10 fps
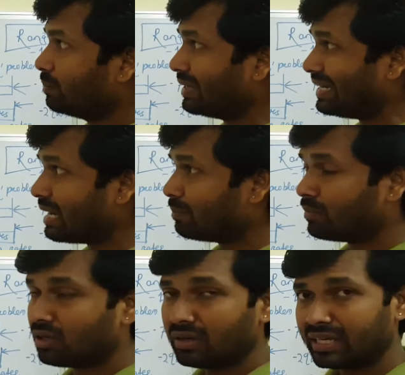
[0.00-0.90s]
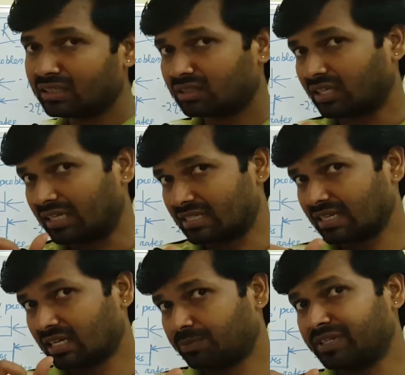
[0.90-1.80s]
Preamble length,
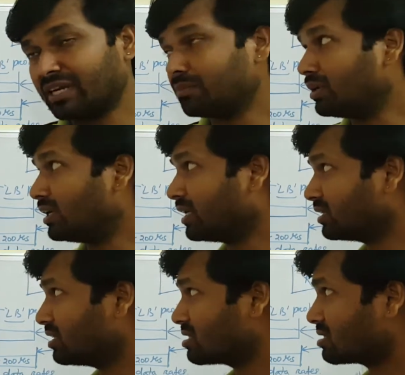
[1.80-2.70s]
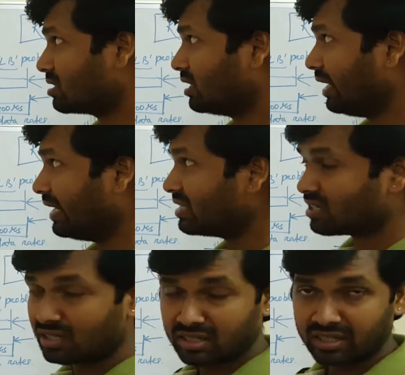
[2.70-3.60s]
exact preamble length is
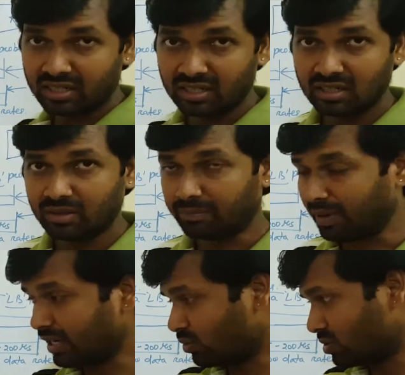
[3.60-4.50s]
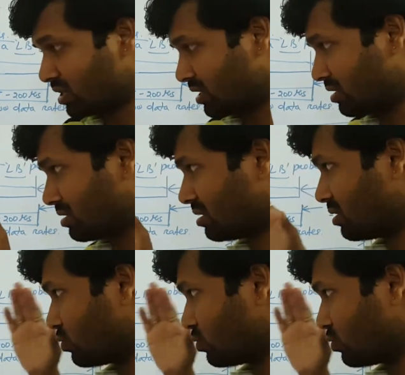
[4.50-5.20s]
800 microseconds.